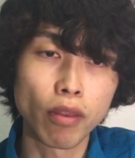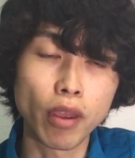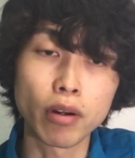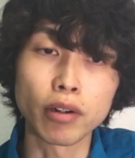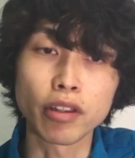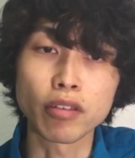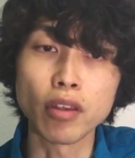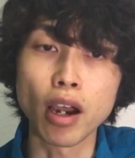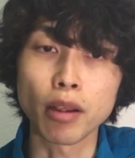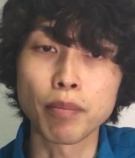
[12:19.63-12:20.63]
there is
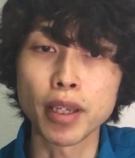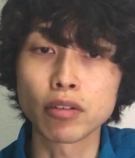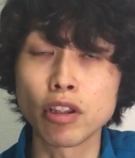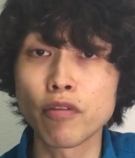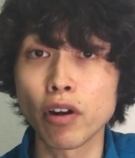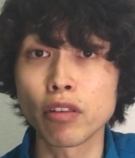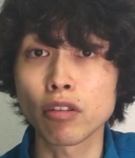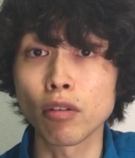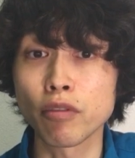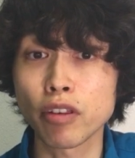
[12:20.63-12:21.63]
not a big
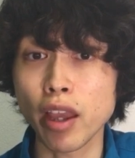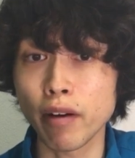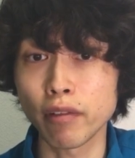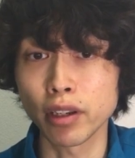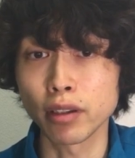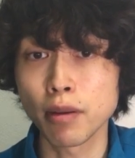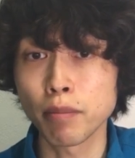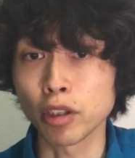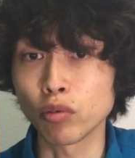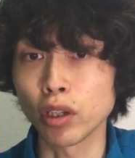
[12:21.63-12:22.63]
difference of salary
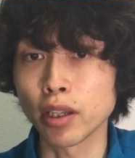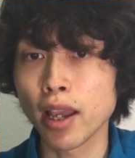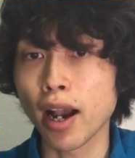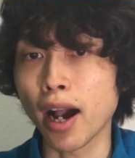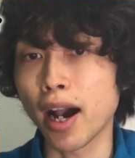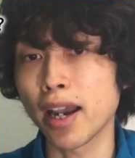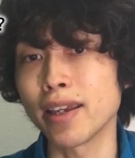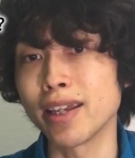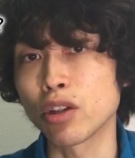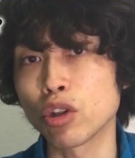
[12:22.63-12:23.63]
between high
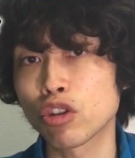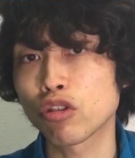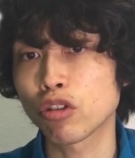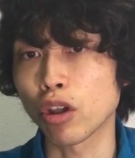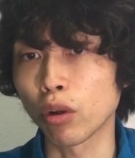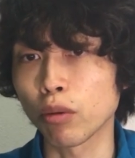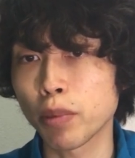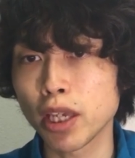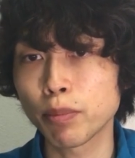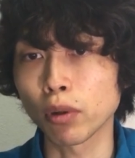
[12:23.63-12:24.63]
English
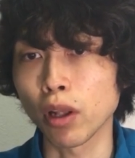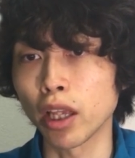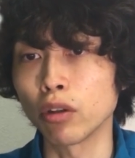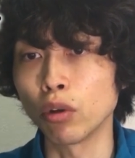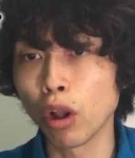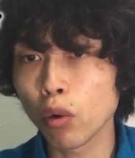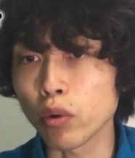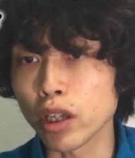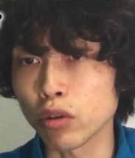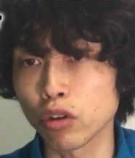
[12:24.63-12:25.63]
skilled people and
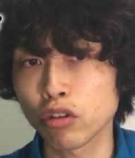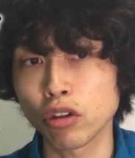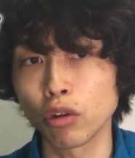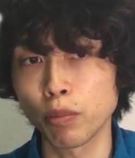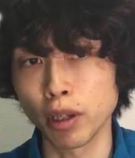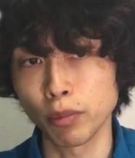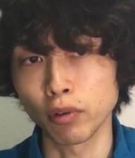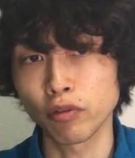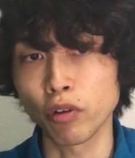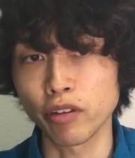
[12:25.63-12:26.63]
low English skilled
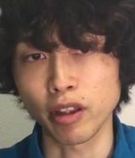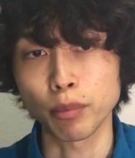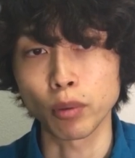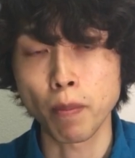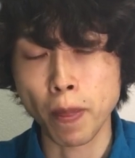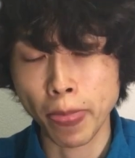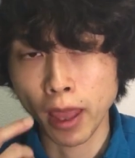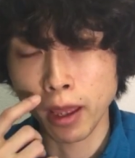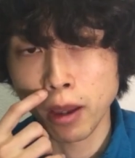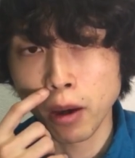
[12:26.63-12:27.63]
people, for example.
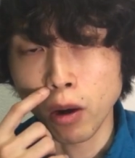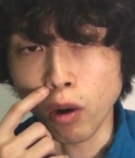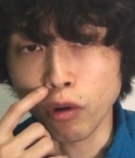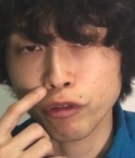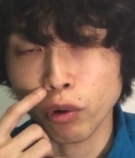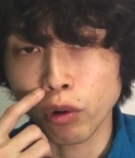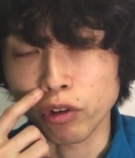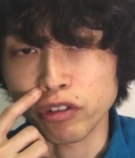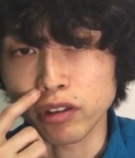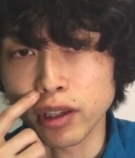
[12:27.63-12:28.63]
Of
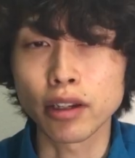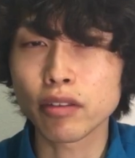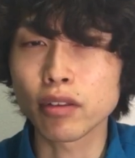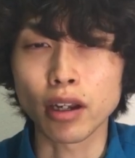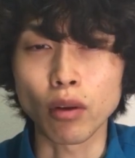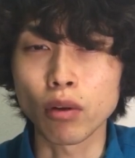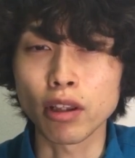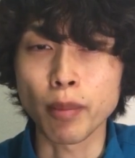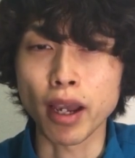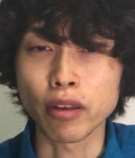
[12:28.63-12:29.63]
course, it is not
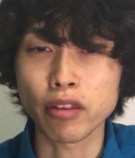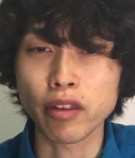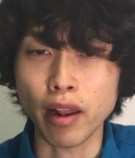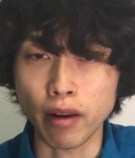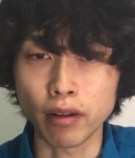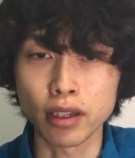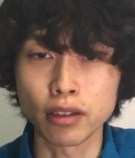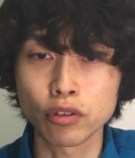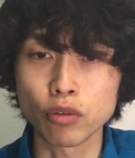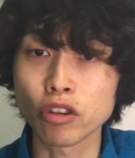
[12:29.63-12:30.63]
only about
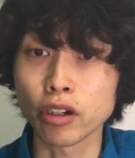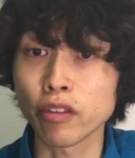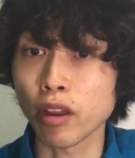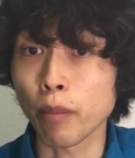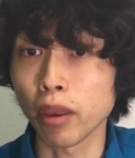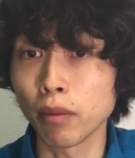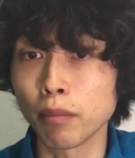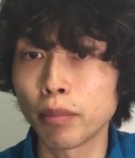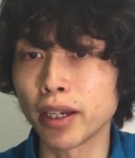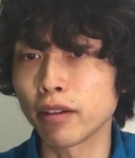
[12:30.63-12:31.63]
salary to study
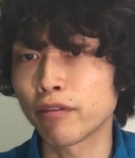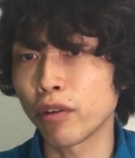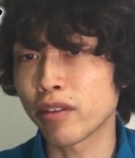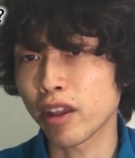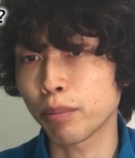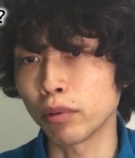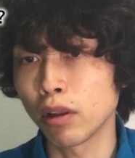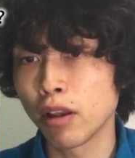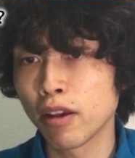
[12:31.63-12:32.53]
something, but for example,